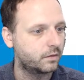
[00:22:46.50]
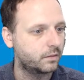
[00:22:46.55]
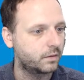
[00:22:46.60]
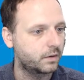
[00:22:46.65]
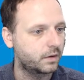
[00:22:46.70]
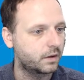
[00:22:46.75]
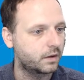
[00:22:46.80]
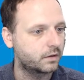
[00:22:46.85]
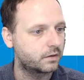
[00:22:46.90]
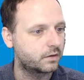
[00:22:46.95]

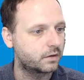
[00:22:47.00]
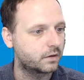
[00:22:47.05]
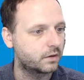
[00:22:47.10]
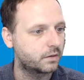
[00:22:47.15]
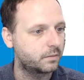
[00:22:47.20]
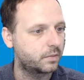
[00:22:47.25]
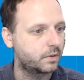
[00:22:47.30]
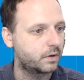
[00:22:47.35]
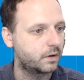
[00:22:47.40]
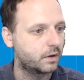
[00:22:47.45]
Catch up.
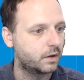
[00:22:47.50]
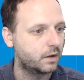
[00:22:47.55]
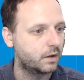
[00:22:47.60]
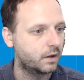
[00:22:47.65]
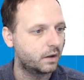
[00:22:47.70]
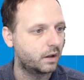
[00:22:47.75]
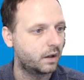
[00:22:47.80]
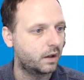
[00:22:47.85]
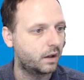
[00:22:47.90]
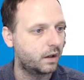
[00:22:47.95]

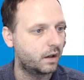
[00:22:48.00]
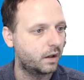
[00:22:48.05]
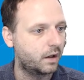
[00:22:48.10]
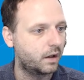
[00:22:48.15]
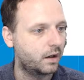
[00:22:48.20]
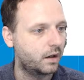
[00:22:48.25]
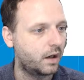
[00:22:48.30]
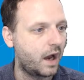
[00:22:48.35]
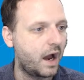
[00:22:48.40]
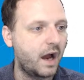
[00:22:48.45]

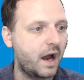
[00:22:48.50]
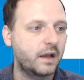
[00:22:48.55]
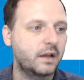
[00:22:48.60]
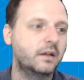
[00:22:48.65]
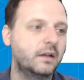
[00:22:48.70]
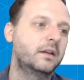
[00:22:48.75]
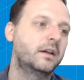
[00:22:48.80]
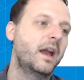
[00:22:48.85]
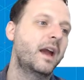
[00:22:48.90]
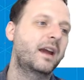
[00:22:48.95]

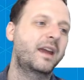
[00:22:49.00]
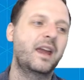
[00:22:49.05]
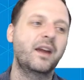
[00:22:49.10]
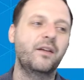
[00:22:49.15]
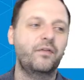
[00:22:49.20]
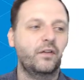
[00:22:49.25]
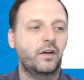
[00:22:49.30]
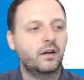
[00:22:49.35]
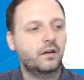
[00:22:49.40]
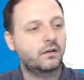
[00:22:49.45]
Yeah,
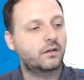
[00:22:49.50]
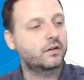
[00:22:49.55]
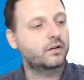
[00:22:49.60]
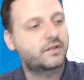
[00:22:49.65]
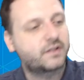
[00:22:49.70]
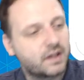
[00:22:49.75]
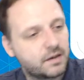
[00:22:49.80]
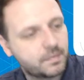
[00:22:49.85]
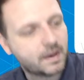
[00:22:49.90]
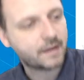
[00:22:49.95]
Kiffian, good to
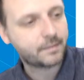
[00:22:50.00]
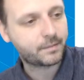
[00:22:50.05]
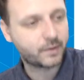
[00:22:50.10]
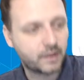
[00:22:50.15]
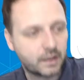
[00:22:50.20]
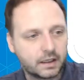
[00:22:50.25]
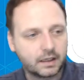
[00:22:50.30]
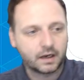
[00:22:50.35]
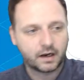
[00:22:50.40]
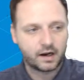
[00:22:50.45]
see you back,
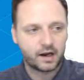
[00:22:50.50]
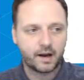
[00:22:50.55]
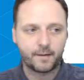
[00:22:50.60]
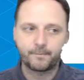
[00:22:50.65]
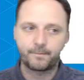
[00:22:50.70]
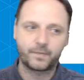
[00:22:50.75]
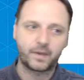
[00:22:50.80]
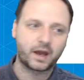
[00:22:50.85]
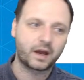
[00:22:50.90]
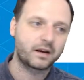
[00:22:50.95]
buddy.
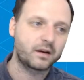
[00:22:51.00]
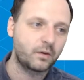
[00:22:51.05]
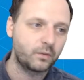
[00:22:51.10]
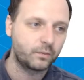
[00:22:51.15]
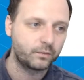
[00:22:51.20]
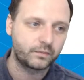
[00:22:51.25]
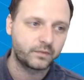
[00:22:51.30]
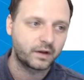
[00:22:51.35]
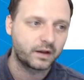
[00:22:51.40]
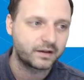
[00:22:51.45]
I don't,
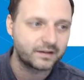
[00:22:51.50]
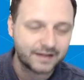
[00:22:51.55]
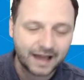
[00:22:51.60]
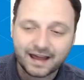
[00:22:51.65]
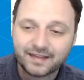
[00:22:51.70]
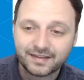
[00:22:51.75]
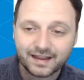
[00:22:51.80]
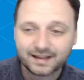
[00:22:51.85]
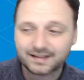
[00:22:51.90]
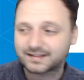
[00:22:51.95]

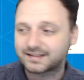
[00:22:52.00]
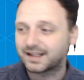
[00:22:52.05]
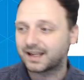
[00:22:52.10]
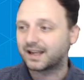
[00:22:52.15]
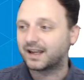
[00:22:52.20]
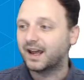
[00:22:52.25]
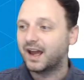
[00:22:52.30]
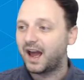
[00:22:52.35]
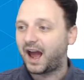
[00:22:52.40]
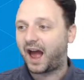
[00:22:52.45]
and that's
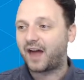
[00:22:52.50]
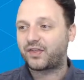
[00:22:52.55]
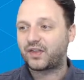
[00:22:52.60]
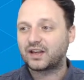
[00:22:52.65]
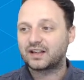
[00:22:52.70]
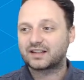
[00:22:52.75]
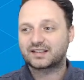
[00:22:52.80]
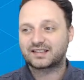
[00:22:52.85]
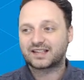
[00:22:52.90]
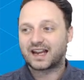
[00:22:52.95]
it. I think
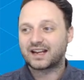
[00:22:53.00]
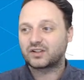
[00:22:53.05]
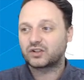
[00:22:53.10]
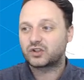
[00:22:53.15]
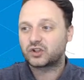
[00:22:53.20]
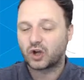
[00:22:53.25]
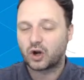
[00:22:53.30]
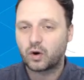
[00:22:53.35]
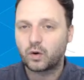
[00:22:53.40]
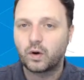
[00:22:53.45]

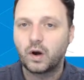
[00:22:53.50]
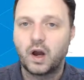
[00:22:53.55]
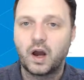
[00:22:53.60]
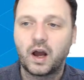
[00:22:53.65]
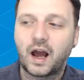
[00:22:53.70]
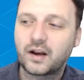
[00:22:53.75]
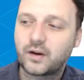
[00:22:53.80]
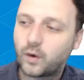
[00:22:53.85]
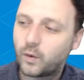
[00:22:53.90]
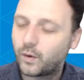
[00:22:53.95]
Sancho,
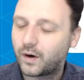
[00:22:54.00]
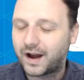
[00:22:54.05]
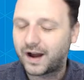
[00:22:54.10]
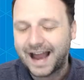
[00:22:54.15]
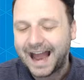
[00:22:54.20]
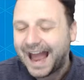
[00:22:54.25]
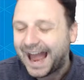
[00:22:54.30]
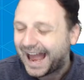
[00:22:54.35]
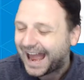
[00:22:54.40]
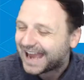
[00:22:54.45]
I
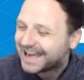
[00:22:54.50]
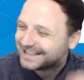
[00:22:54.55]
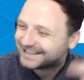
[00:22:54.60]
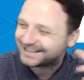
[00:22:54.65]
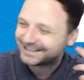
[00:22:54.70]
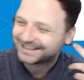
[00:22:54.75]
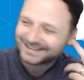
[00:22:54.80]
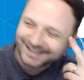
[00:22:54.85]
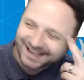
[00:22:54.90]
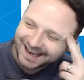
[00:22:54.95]
hate
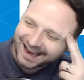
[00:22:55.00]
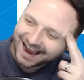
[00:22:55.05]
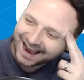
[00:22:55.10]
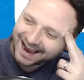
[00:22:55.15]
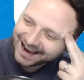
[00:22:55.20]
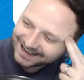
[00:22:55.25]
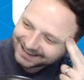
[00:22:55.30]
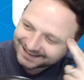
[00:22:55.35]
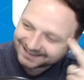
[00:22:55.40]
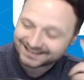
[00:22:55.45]
to say it, I
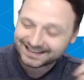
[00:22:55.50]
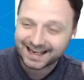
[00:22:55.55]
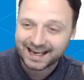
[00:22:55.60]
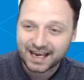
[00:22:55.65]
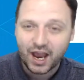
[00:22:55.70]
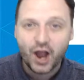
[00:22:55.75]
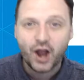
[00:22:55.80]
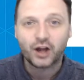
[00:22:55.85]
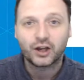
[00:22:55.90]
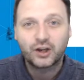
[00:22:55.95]
hate to say
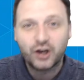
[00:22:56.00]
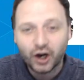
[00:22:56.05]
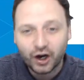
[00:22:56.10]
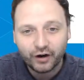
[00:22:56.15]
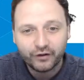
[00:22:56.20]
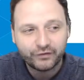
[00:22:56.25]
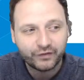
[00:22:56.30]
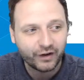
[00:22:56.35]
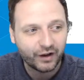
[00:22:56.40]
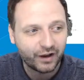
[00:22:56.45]

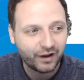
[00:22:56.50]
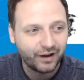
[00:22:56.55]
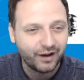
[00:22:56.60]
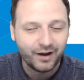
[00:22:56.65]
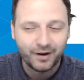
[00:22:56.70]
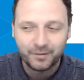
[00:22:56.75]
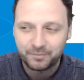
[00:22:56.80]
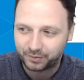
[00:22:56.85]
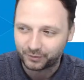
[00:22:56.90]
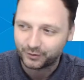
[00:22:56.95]
cover
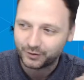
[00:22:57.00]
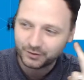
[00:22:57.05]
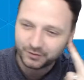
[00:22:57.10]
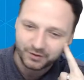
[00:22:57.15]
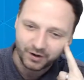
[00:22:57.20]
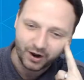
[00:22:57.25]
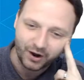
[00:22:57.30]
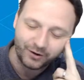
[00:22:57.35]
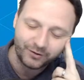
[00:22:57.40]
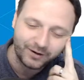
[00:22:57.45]

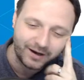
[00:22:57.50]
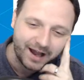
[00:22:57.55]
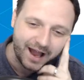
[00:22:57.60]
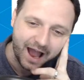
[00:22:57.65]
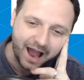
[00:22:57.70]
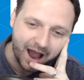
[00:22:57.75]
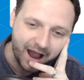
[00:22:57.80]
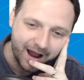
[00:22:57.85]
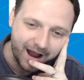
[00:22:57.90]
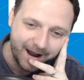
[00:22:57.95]
Bruno,
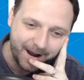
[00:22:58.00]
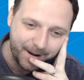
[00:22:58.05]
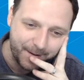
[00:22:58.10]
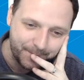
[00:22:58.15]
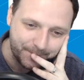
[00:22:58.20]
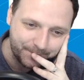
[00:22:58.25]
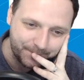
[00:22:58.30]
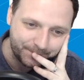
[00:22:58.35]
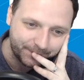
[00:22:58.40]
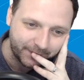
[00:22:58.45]

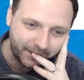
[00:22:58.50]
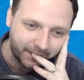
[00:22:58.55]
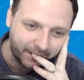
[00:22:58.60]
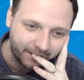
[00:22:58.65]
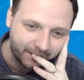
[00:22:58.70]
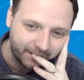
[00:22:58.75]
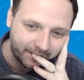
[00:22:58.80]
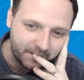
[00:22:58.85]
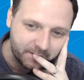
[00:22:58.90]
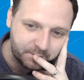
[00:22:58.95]

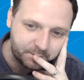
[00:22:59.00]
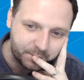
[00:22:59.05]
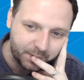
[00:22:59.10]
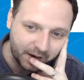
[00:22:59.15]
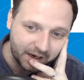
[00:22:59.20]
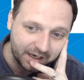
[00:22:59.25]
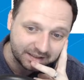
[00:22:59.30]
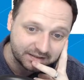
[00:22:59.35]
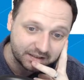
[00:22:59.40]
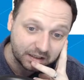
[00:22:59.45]

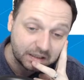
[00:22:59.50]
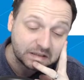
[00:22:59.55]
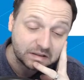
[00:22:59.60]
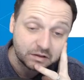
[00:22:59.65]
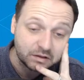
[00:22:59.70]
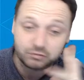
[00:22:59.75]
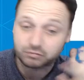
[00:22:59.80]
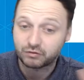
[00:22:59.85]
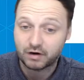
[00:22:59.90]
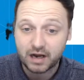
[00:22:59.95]
but he's a
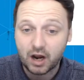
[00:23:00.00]
great